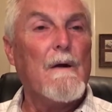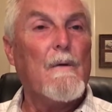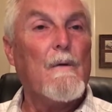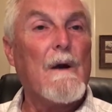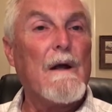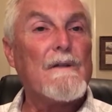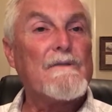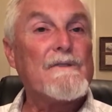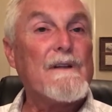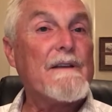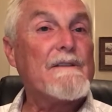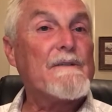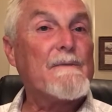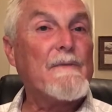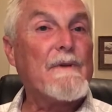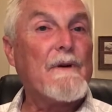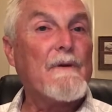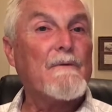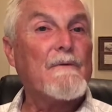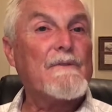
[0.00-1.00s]
While
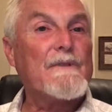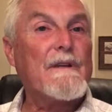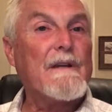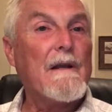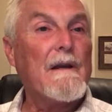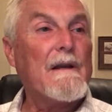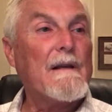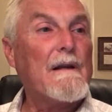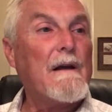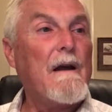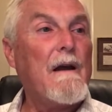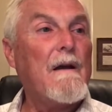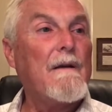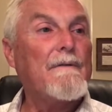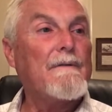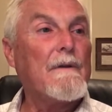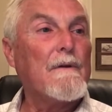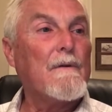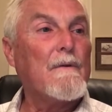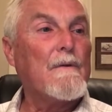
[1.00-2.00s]
Jezebel was killing
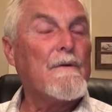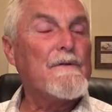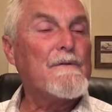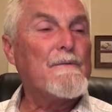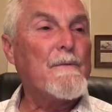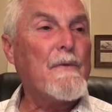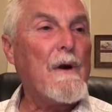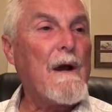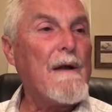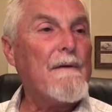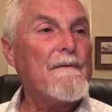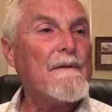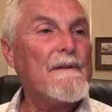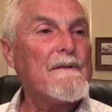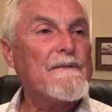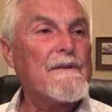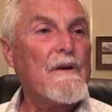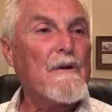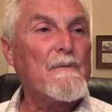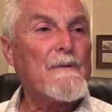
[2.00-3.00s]
off the Lord's
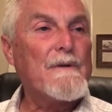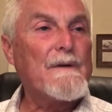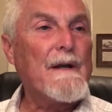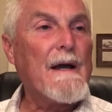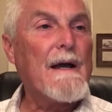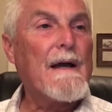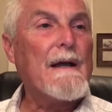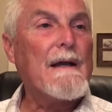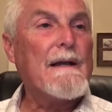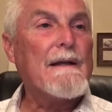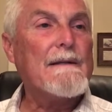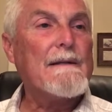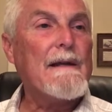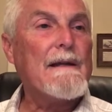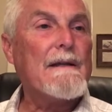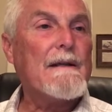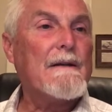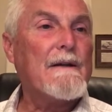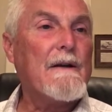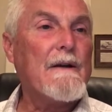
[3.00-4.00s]
prophets, Obadiah had
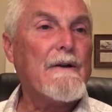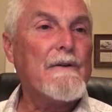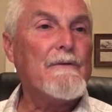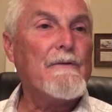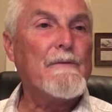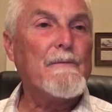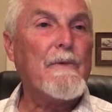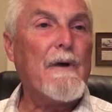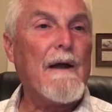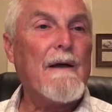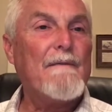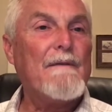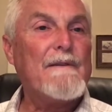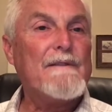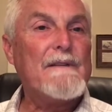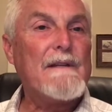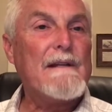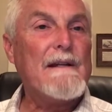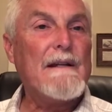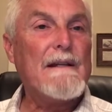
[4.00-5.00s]
taken 100
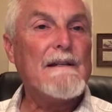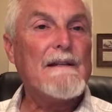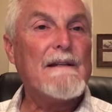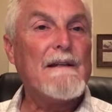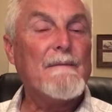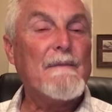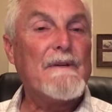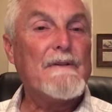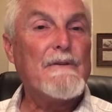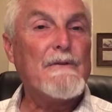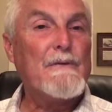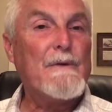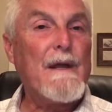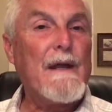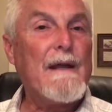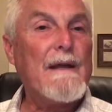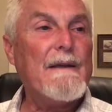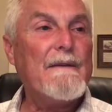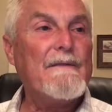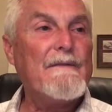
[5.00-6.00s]
prophets and hidden them in 2
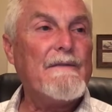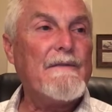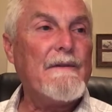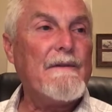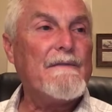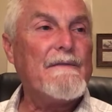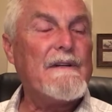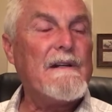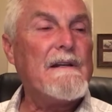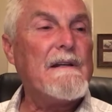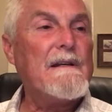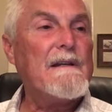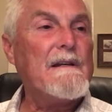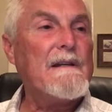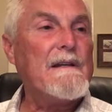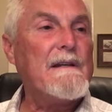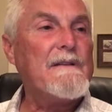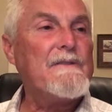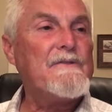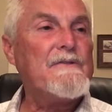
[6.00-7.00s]
caves, 50 in
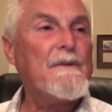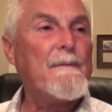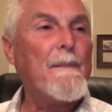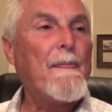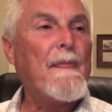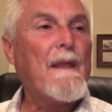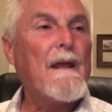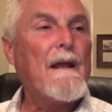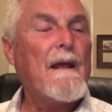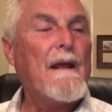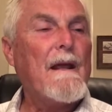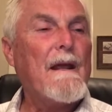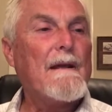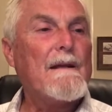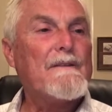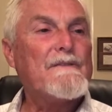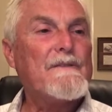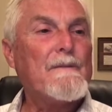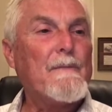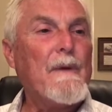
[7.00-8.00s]
each, and
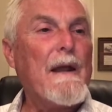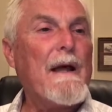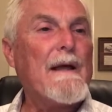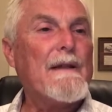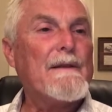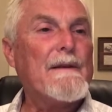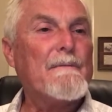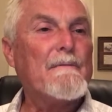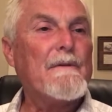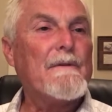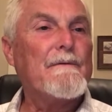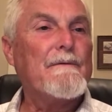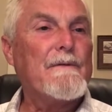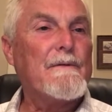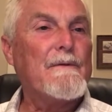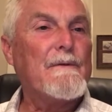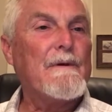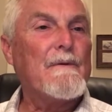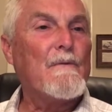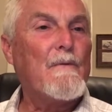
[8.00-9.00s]
had supplied them with
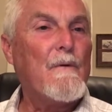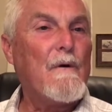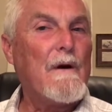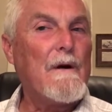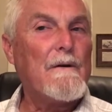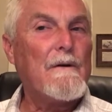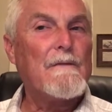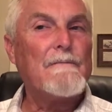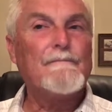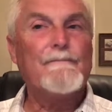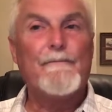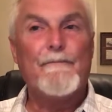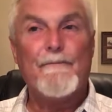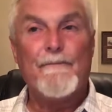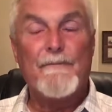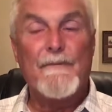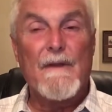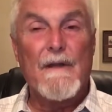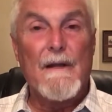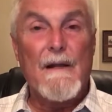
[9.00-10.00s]
food and water.
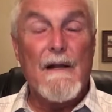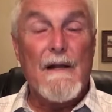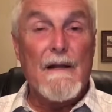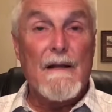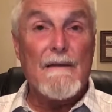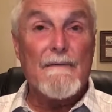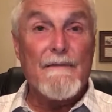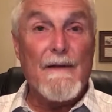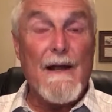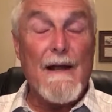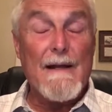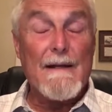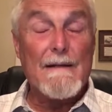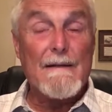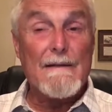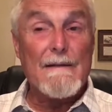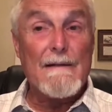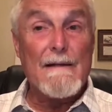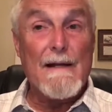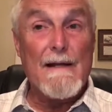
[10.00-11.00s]
In fact, the